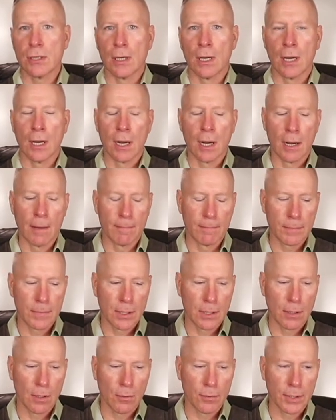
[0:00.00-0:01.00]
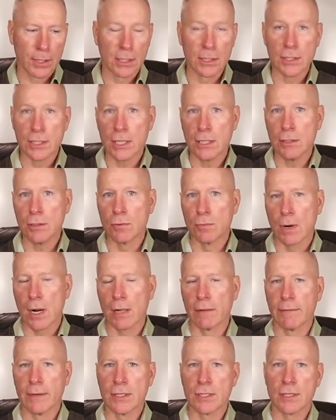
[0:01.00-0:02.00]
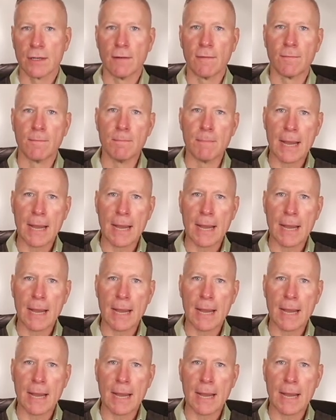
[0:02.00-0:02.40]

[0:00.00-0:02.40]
the continued relevance of